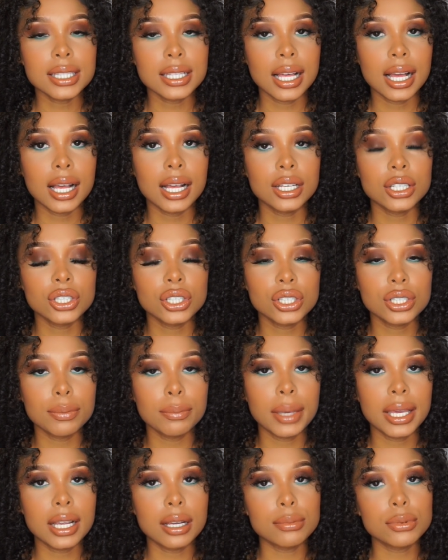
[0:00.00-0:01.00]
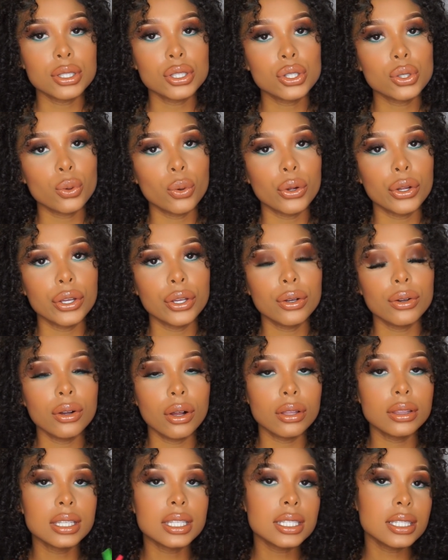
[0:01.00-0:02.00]
/ makeup tutorial
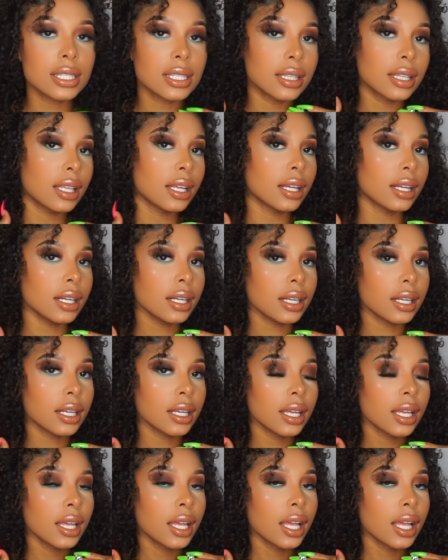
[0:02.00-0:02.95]
on this look.